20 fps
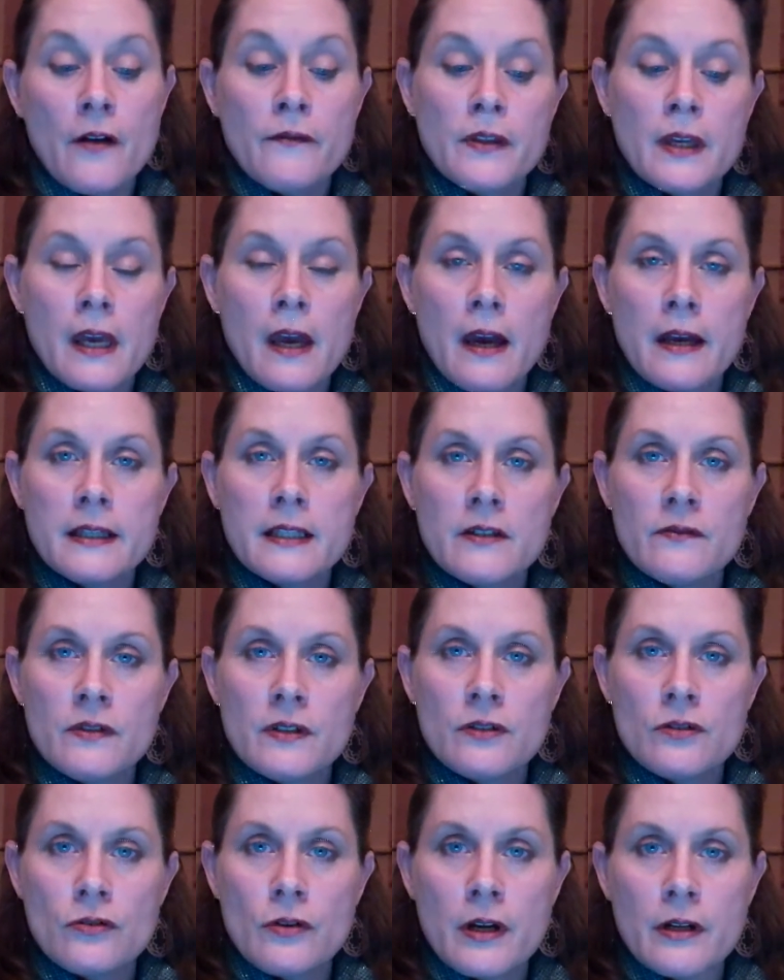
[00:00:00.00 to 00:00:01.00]
of the kinds of
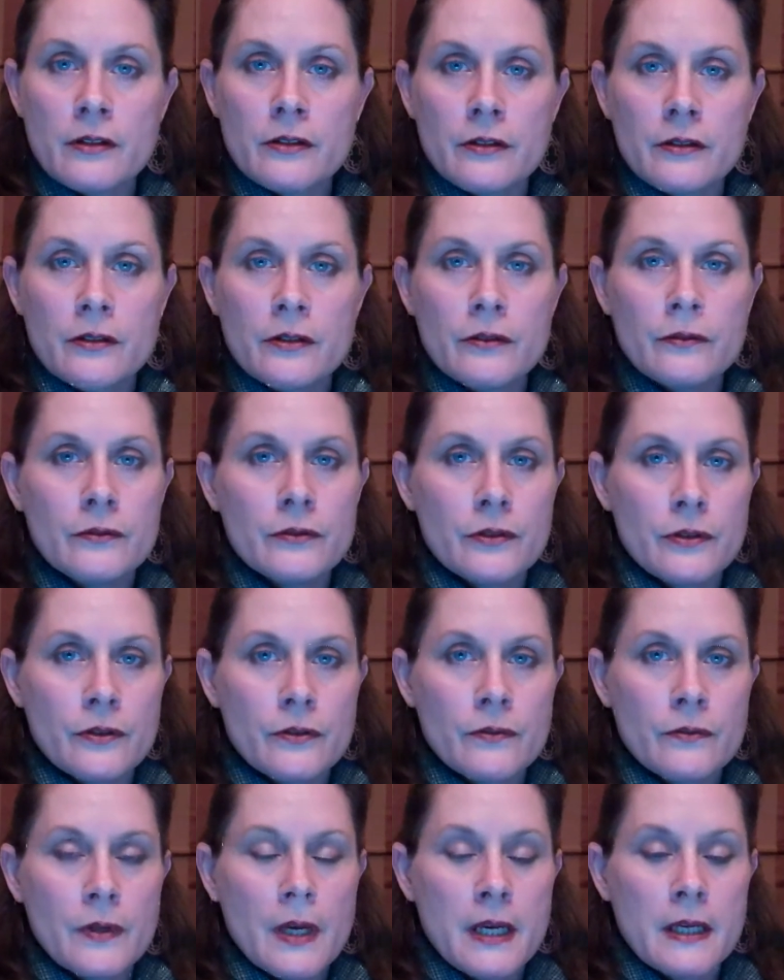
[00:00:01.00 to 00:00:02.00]
instruction you'll
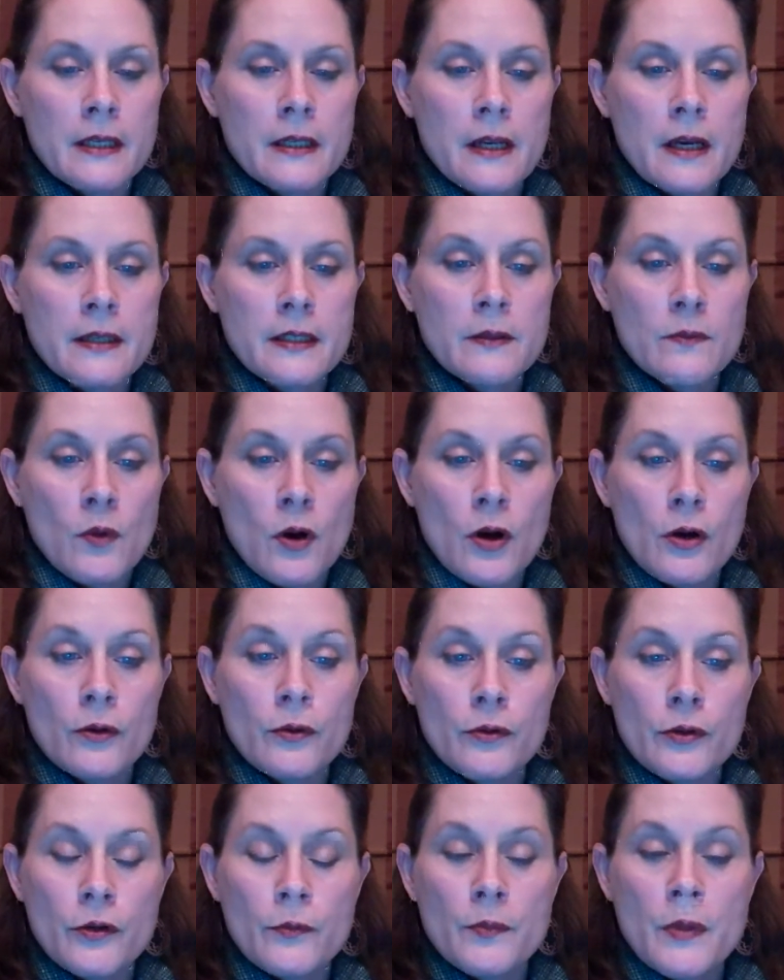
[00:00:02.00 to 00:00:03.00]
do in a small
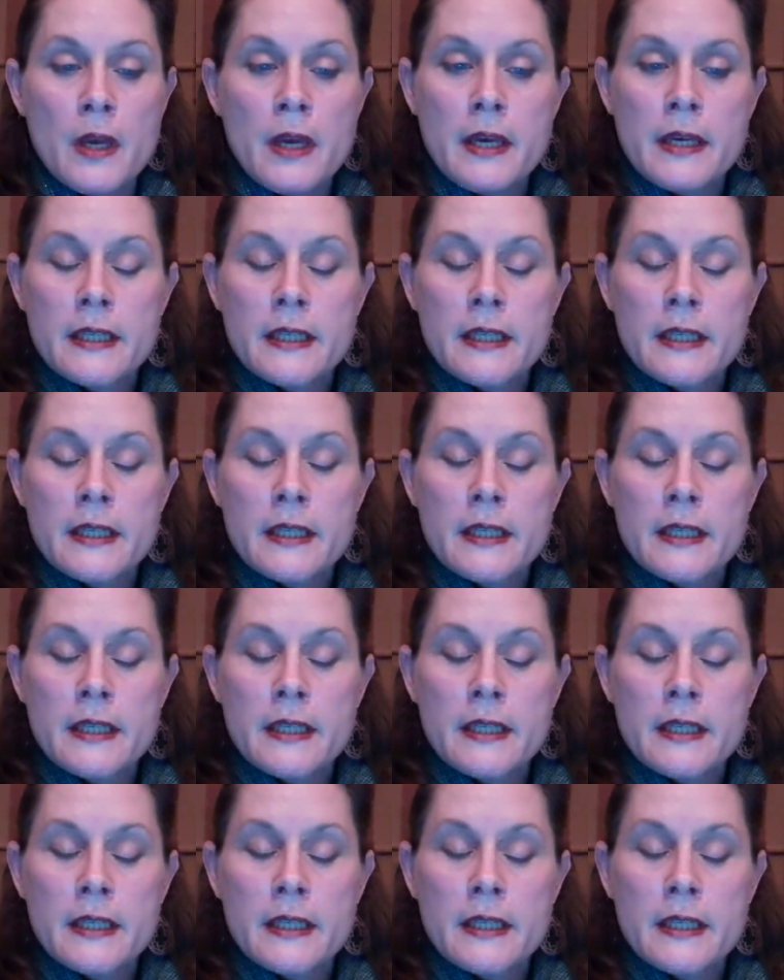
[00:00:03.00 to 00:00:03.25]
group.